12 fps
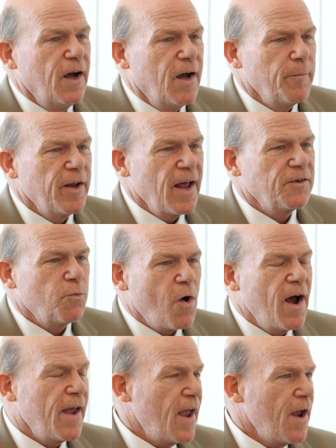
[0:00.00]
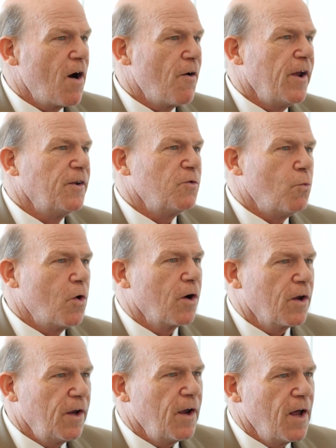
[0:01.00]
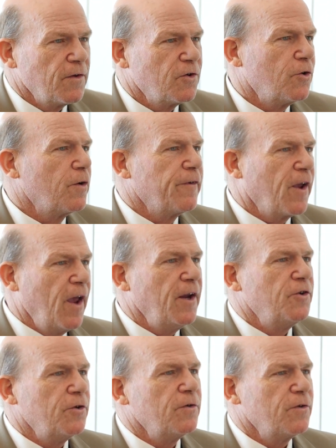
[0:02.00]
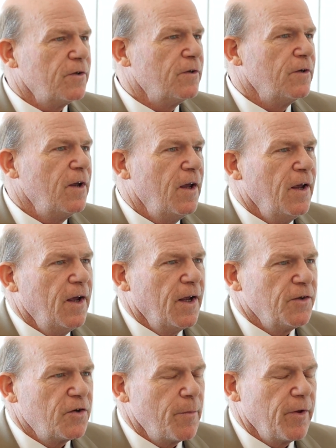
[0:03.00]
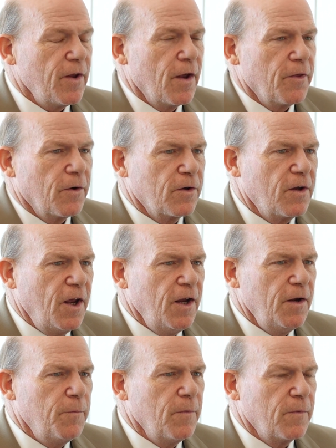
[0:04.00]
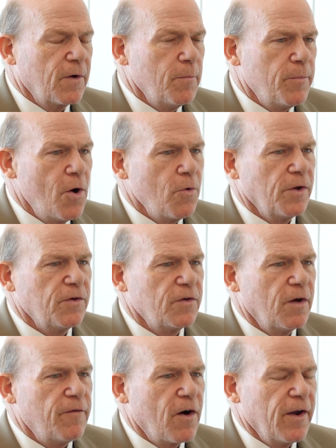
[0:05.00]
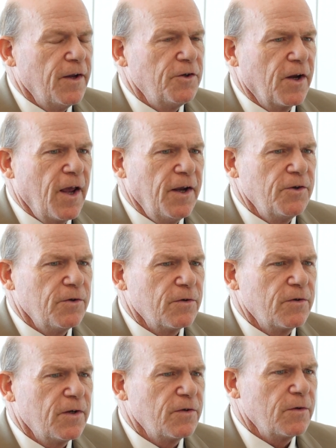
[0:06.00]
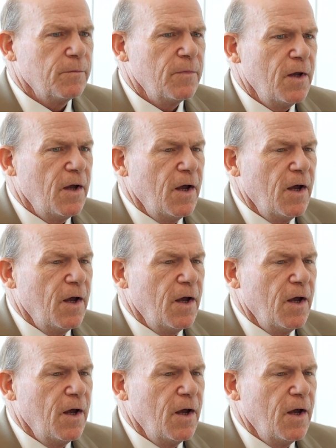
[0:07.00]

And that's why ARA is working on certifications and some of the other key components of our educational system,